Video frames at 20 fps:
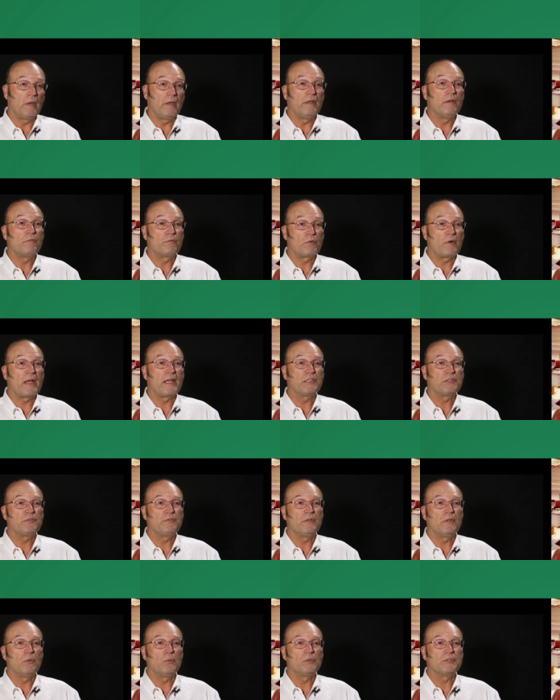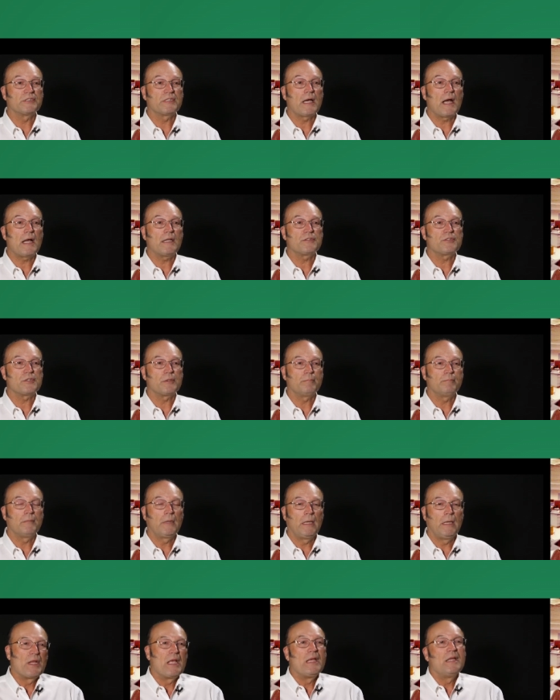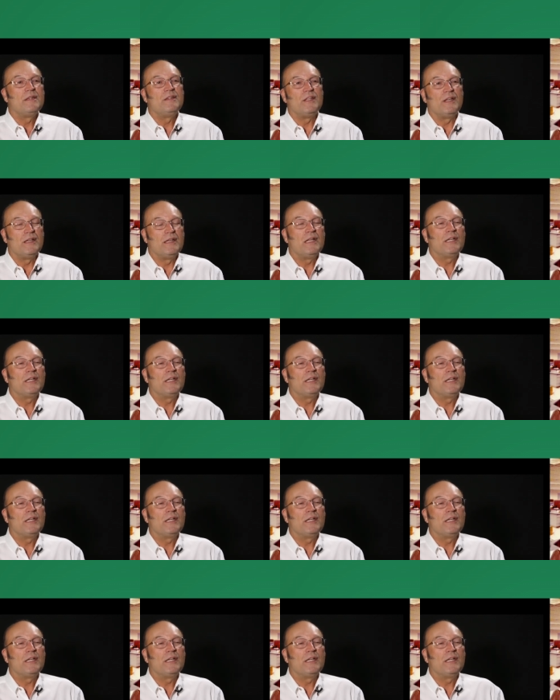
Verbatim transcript: in Franksville, Wisconsin. The